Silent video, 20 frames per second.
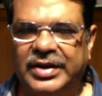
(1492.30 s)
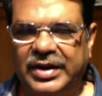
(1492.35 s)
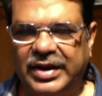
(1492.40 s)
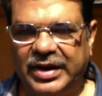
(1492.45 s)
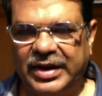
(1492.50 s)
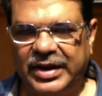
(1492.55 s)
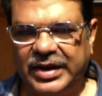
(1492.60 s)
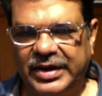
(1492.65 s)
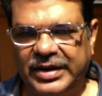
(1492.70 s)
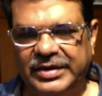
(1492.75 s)

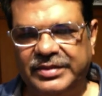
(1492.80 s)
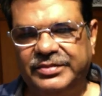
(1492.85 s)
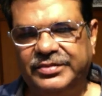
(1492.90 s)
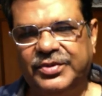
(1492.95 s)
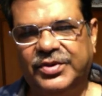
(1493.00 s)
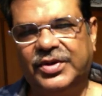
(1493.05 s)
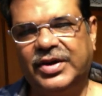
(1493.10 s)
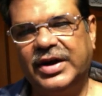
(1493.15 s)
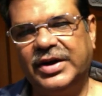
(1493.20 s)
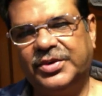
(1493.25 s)
I
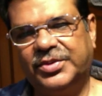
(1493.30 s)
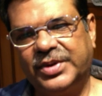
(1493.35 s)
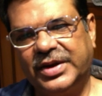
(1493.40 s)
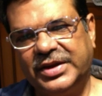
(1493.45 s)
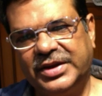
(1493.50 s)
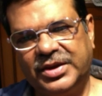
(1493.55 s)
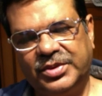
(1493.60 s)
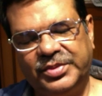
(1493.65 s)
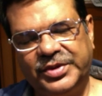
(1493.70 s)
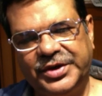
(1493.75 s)
would like to
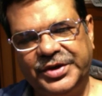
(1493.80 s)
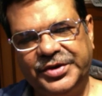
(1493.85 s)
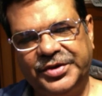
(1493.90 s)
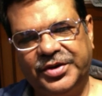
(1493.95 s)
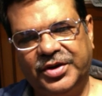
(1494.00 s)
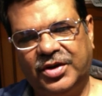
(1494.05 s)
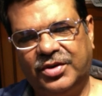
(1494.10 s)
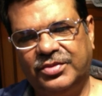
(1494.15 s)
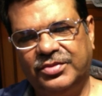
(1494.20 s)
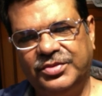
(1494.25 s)
end the video
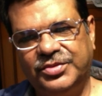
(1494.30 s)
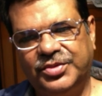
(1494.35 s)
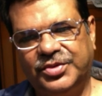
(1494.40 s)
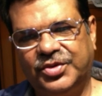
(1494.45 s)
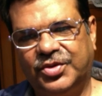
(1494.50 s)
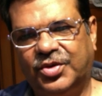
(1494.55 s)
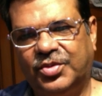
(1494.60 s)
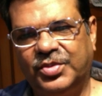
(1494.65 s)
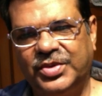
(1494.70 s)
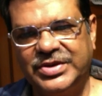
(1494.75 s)
now. You
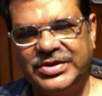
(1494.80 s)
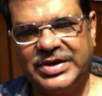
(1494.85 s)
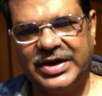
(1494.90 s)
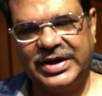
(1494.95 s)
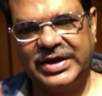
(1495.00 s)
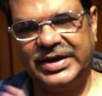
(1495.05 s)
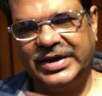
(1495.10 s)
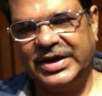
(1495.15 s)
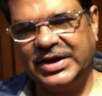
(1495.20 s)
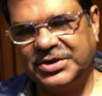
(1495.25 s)
can always get
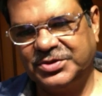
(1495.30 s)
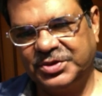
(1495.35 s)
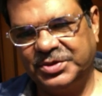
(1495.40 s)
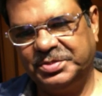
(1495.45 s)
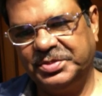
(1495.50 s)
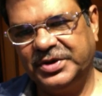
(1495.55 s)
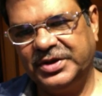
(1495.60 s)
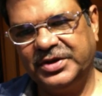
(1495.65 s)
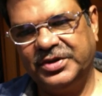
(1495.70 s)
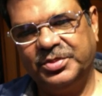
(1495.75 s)
in touch
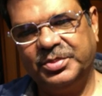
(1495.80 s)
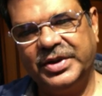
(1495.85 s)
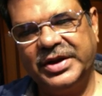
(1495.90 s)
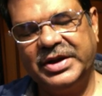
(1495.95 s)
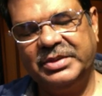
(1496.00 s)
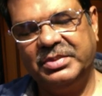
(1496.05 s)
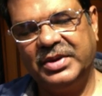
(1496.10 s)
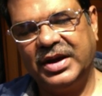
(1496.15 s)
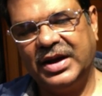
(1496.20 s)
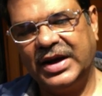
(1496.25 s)
with me on my
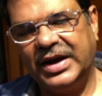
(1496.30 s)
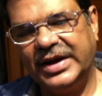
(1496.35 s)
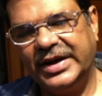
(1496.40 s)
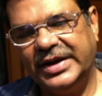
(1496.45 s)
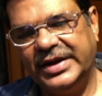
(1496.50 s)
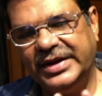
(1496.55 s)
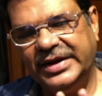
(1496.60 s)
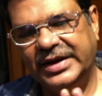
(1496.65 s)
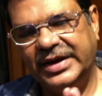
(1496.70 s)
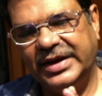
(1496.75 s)
email
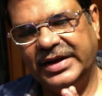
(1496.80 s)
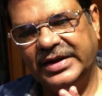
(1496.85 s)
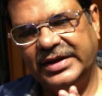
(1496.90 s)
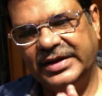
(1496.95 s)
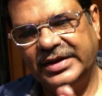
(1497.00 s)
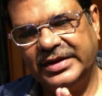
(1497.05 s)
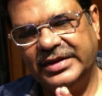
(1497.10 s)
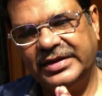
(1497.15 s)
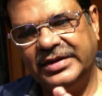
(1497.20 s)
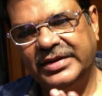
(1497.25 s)
ID and